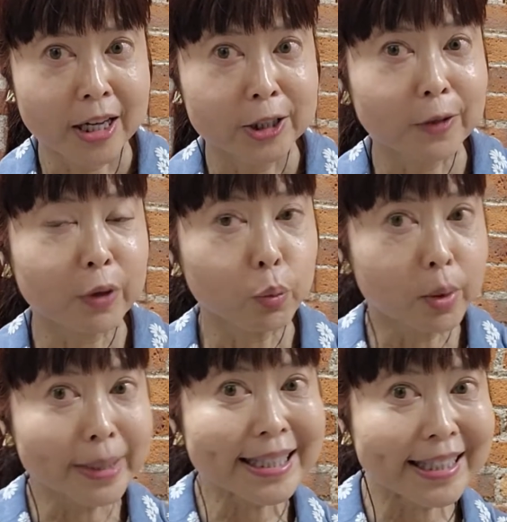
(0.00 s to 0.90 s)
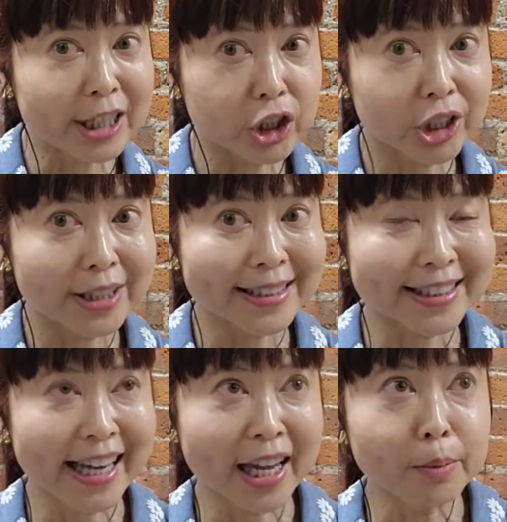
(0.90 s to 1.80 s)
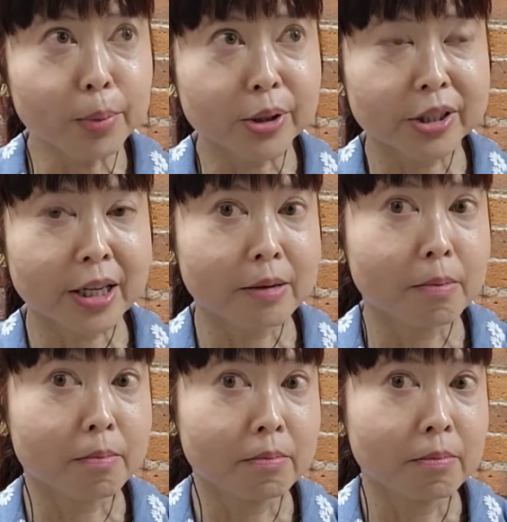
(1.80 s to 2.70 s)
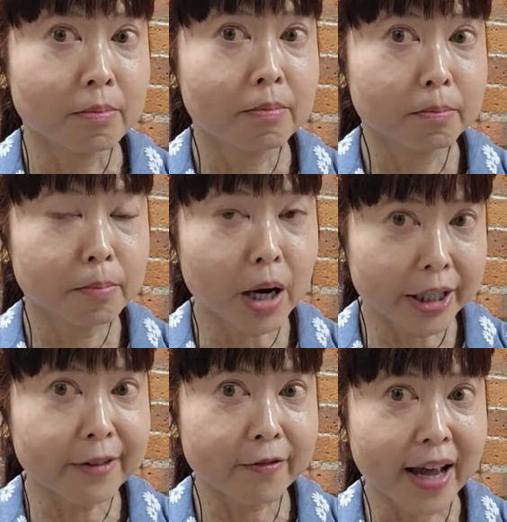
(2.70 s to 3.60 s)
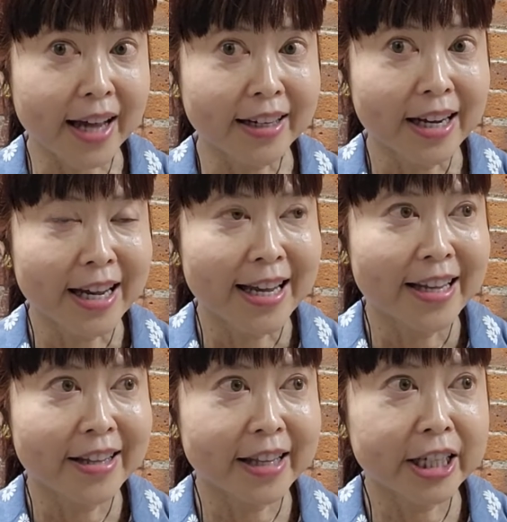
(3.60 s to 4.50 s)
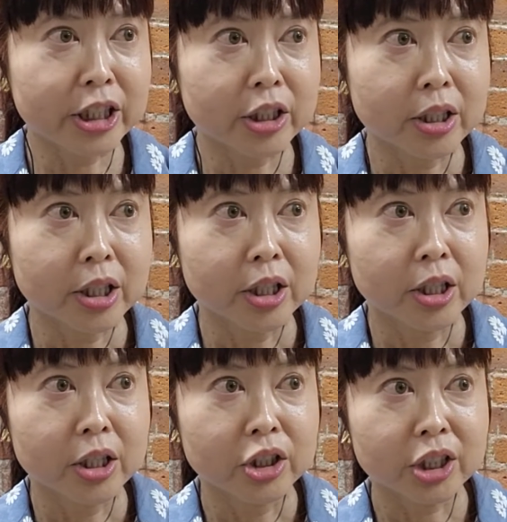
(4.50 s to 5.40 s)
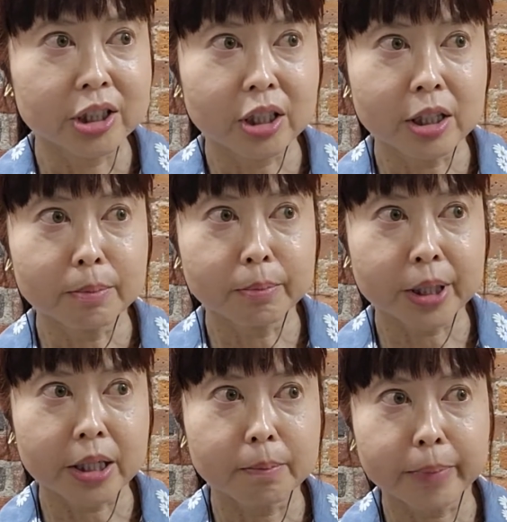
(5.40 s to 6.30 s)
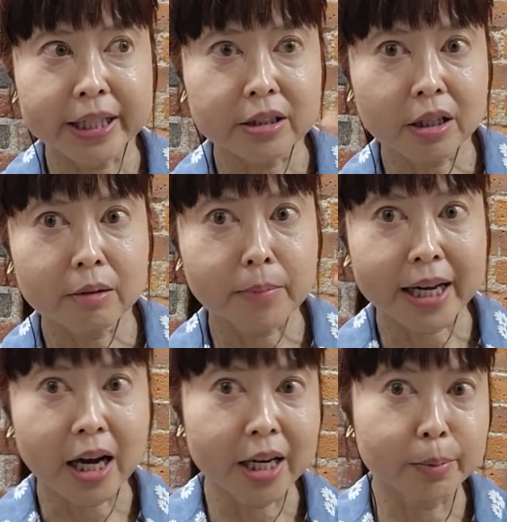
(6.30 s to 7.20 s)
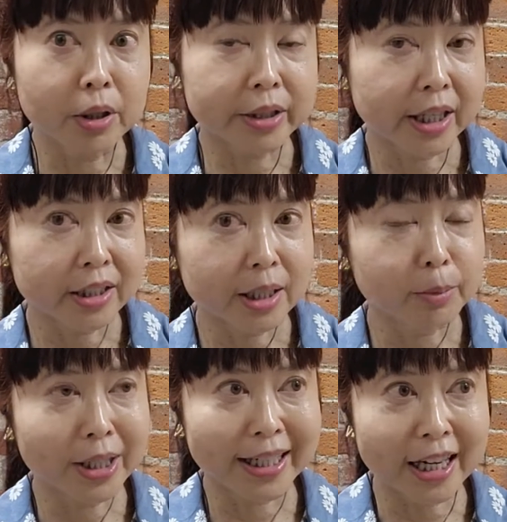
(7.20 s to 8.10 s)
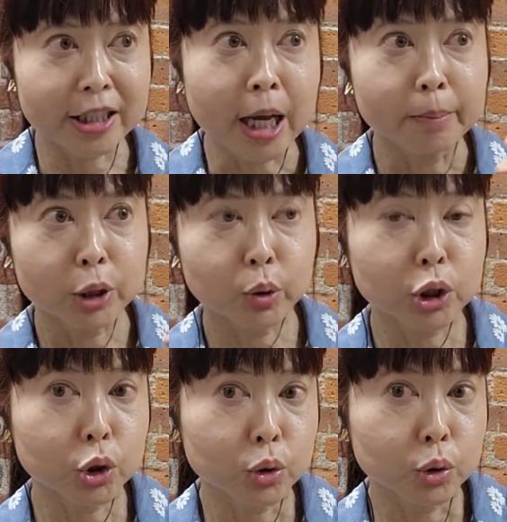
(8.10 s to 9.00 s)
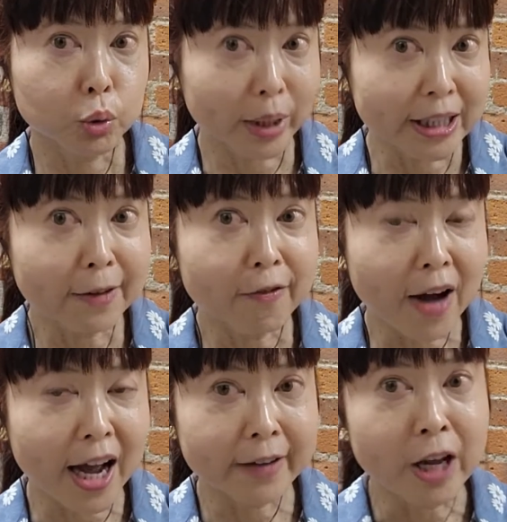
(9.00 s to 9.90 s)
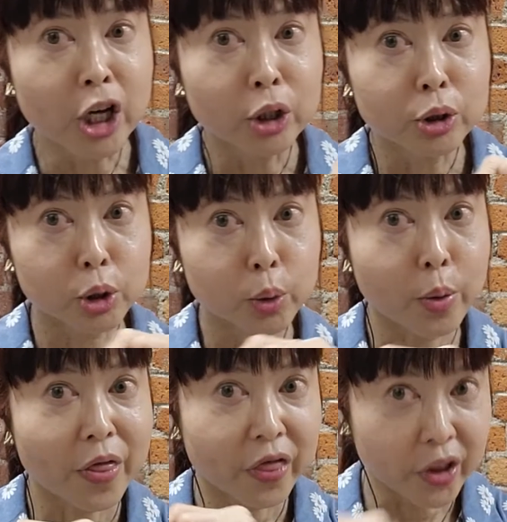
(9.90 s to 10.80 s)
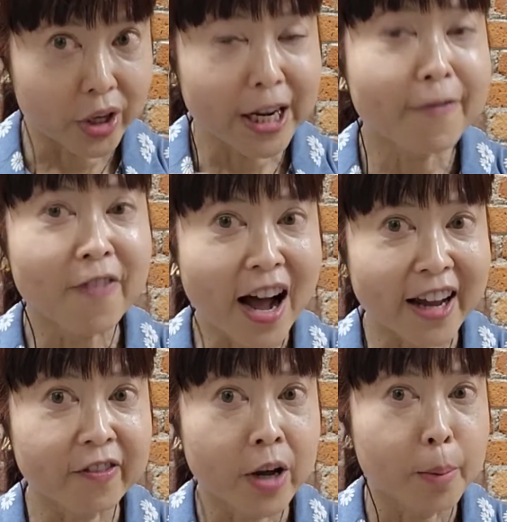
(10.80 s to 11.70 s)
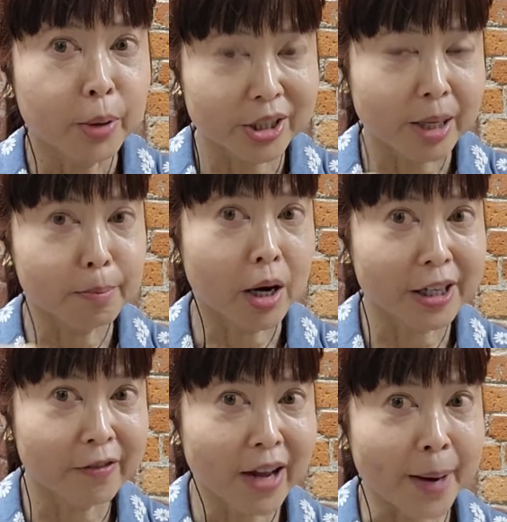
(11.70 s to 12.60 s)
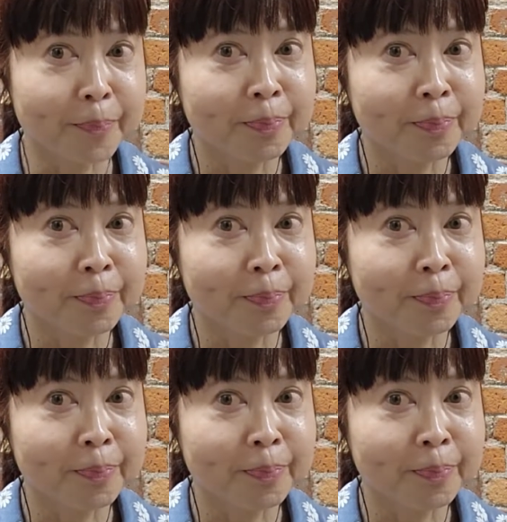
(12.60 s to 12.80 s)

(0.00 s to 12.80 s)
So if the woman says she's 10% body fat, then she's going to be, based on my eyeball test, I'm going to guess between 25 to 35% body fat.